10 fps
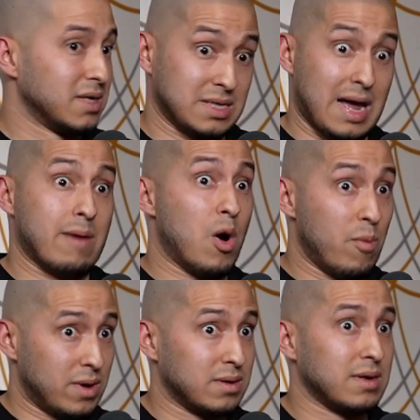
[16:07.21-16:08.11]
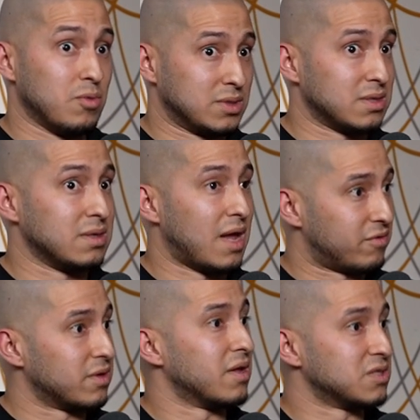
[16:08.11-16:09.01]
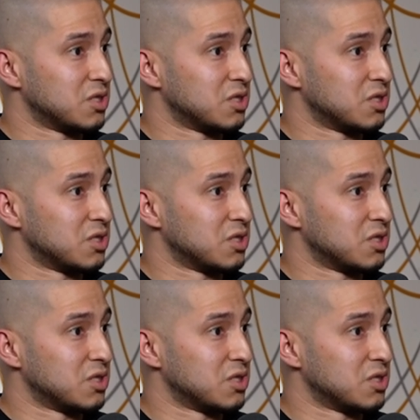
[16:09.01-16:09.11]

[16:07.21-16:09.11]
In that moment, it was a life or death